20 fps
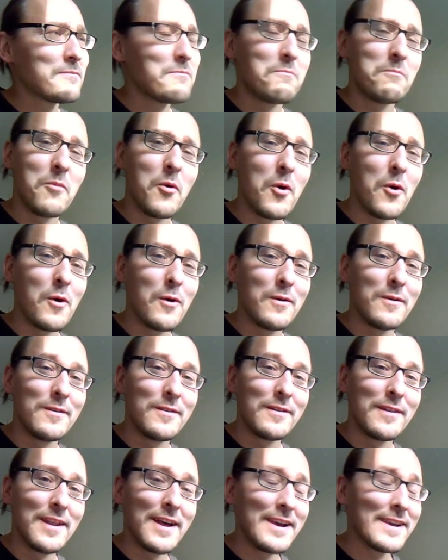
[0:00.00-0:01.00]
more
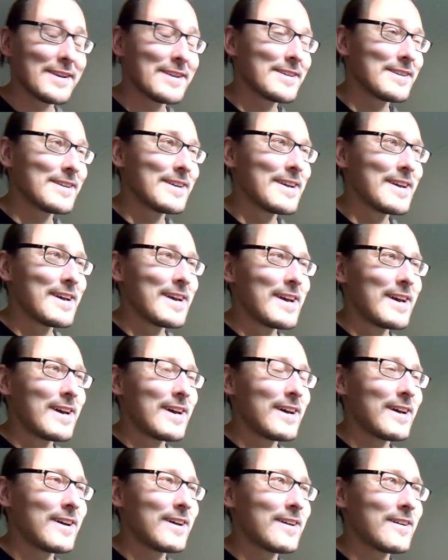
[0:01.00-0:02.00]
like
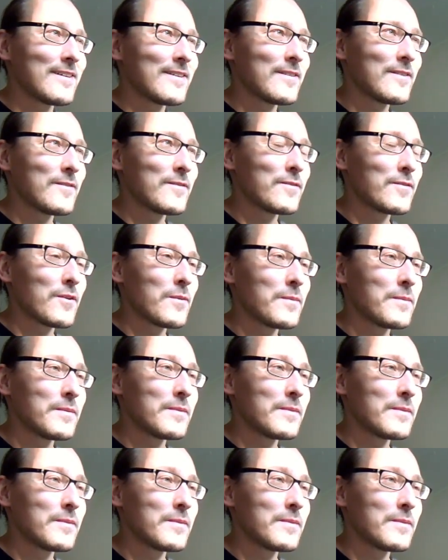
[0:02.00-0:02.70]
from